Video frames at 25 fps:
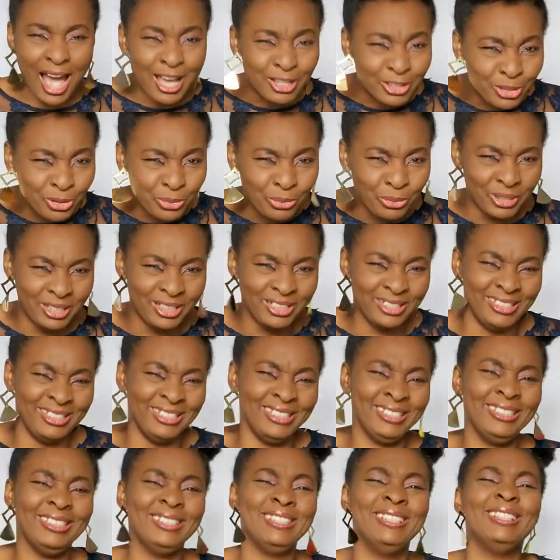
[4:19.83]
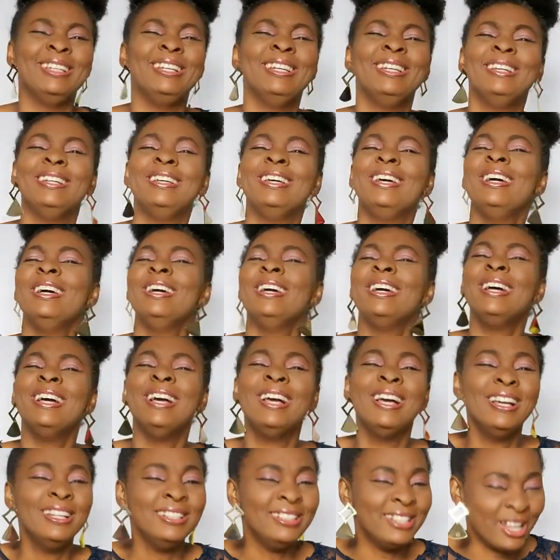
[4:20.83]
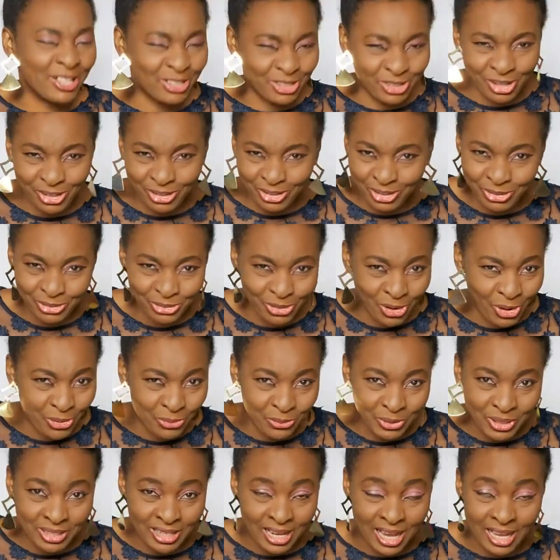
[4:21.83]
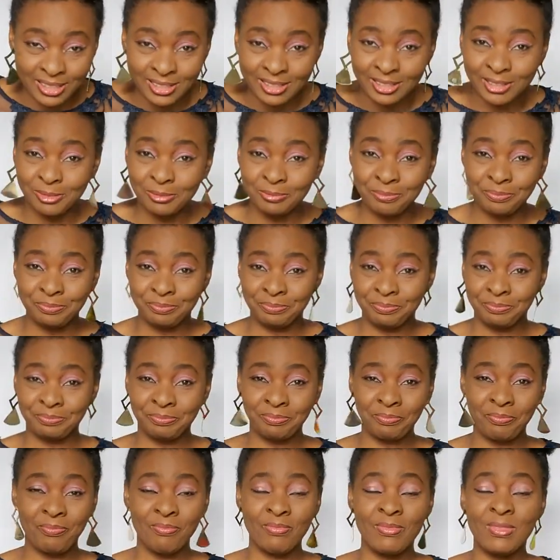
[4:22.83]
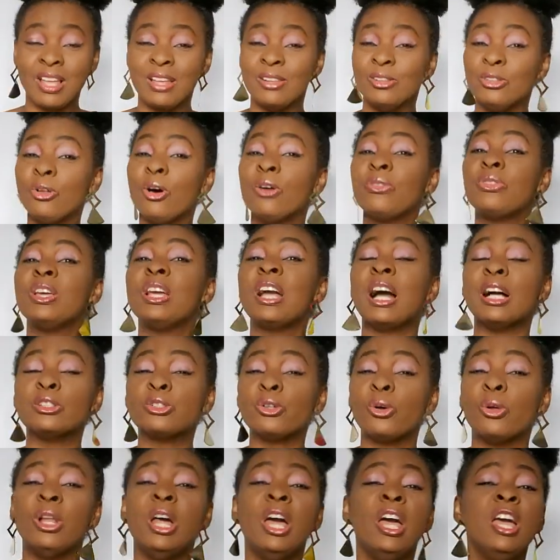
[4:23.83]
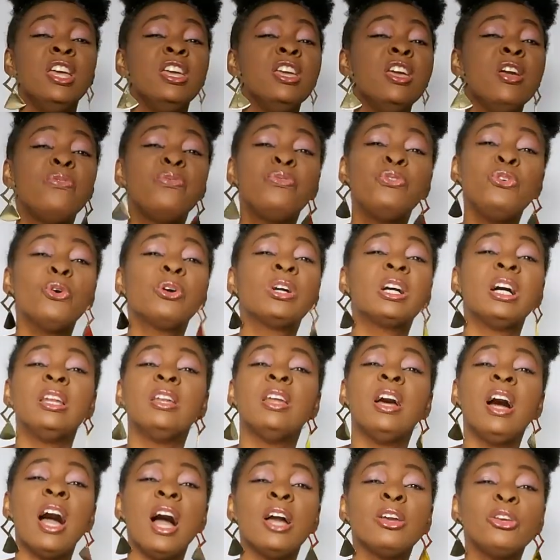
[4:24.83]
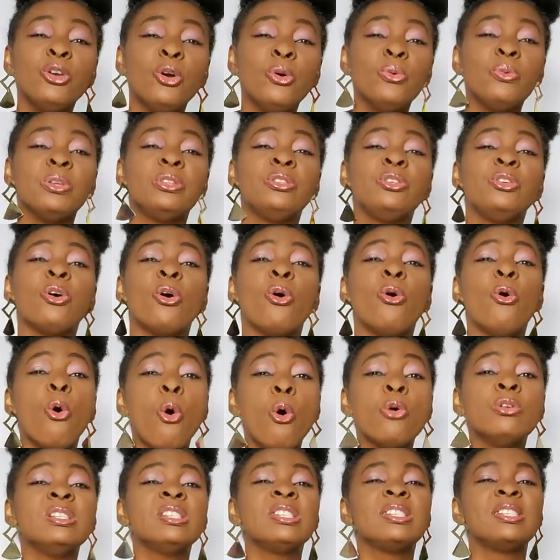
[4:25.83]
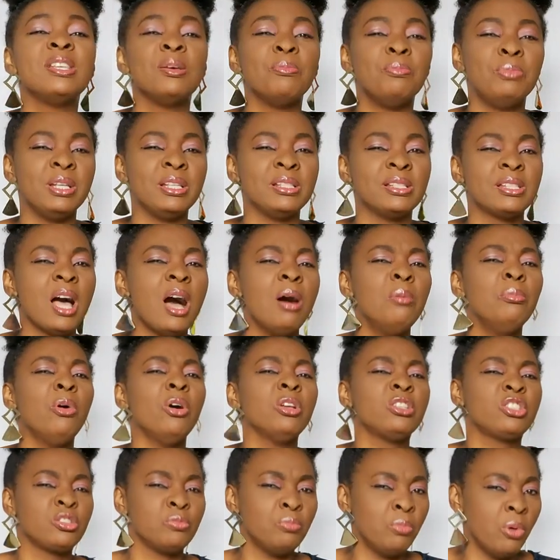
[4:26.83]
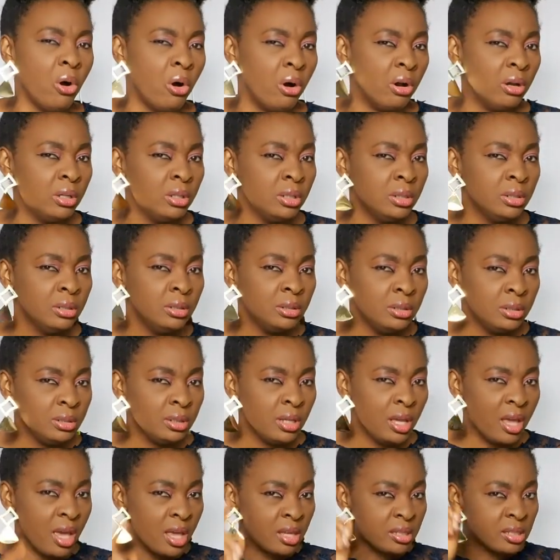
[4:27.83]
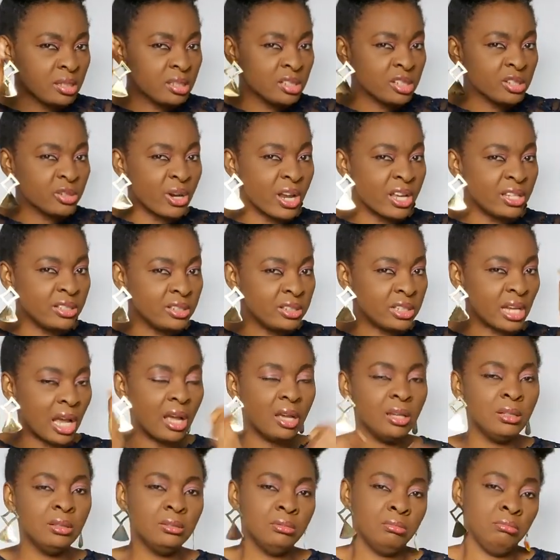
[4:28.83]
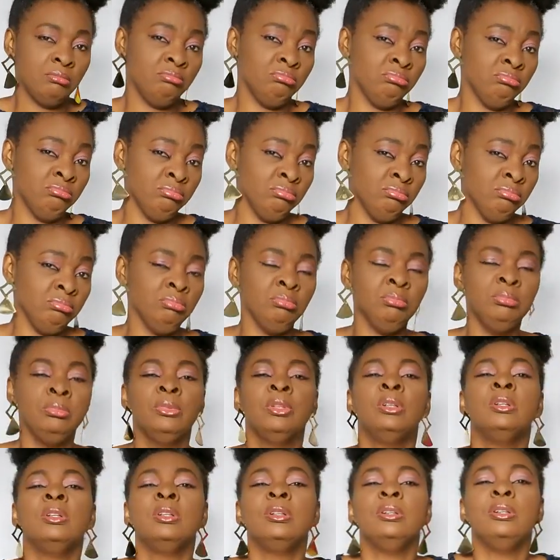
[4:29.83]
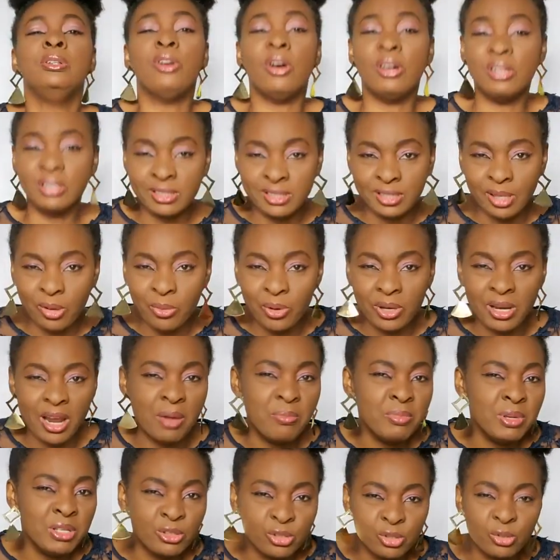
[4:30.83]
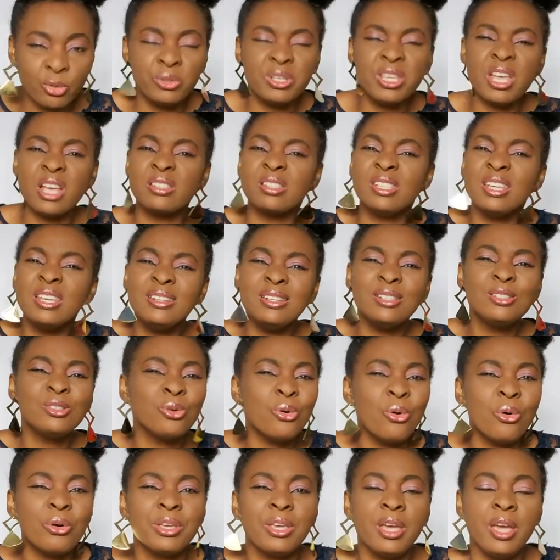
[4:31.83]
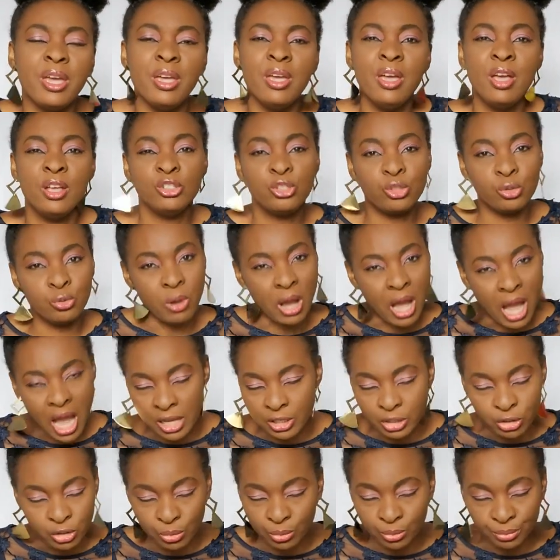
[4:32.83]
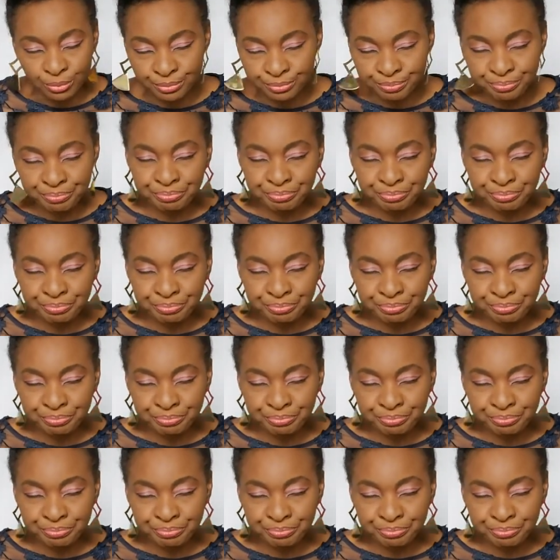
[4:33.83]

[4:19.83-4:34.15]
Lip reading: Arguing. There's nothing wrong with that. Nothing at all. If you can argue with your own siblings, how much more a stranger? You understand what I mean? So yes, it is okay to argue.